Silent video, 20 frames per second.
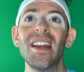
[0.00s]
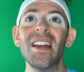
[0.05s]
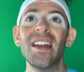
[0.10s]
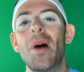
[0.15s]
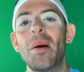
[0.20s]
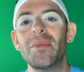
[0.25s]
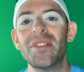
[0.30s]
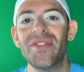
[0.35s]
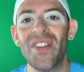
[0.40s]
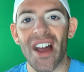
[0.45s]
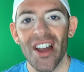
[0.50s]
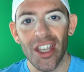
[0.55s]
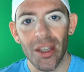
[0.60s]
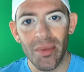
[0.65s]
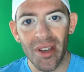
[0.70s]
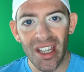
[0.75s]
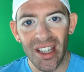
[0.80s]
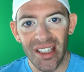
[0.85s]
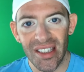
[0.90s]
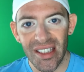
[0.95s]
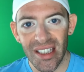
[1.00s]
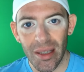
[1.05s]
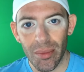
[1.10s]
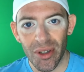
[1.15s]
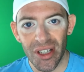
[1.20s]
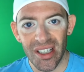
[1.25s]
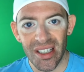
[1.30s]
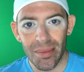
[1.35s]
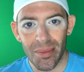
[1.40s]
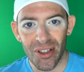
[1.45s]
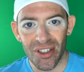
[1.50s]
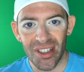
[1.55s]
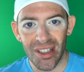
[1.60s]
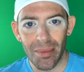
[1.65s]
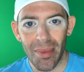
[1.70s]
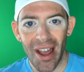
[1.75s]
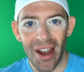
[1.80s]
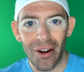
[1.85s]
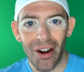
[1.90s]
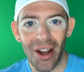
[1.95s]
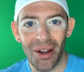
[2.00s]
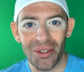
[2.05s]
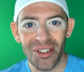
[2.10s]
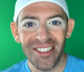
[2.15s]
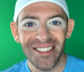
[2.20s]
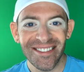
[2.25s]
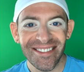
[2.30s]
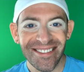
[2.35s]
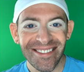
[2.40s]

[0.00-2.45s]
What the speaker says: Mom's vacuuming and listening to Britney Spears in the background.